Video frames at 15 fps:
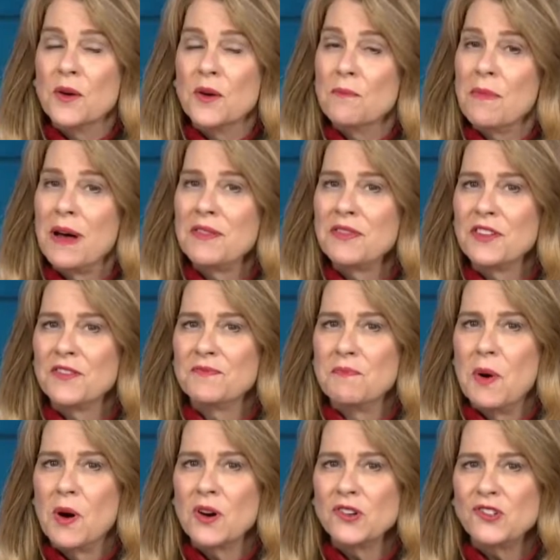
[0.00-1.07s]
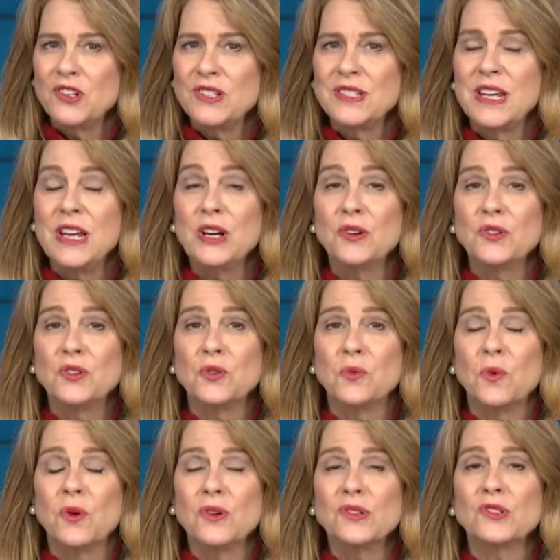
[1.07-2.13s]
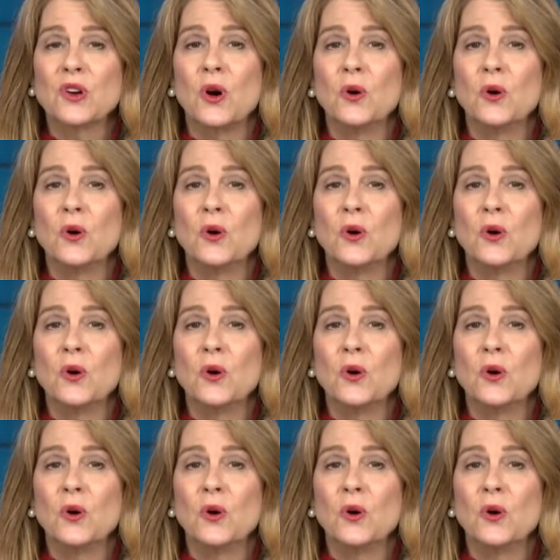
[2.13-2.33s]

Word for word: The month of March is geared towards